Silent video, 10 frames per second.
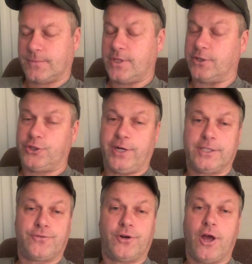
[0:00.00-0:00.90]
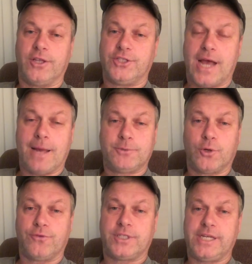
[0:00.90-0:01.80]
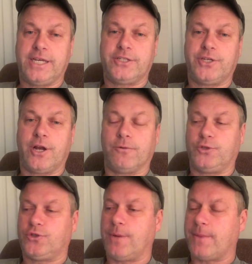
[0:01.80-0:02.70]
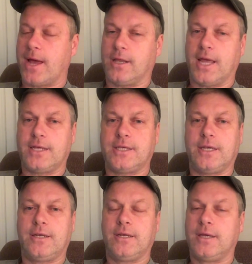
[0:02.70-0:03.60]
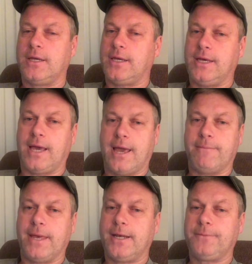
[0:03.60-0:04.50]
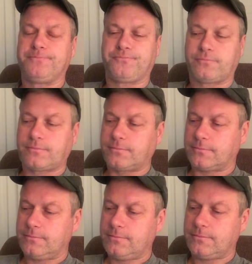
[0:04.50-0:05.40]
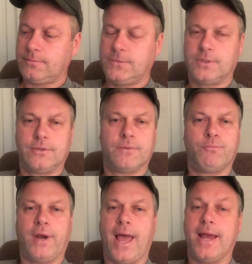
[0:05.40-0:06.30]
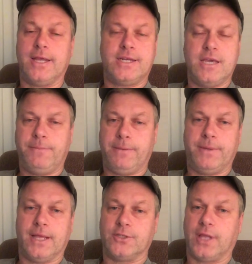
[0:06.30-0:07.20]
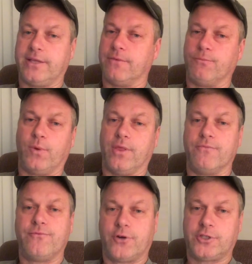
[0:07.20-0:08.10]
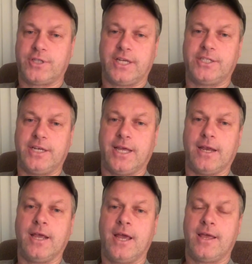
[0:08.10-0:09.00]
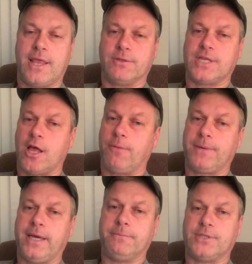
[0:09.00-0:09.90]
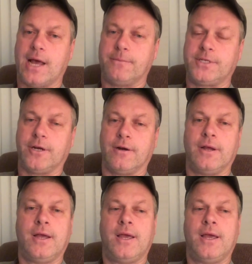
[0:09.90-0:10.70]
They're transferring all the jobs overseas. Trump got elected. He came in, put an end to TPP. That's like one of the first things he did. That was to help keep jobs here.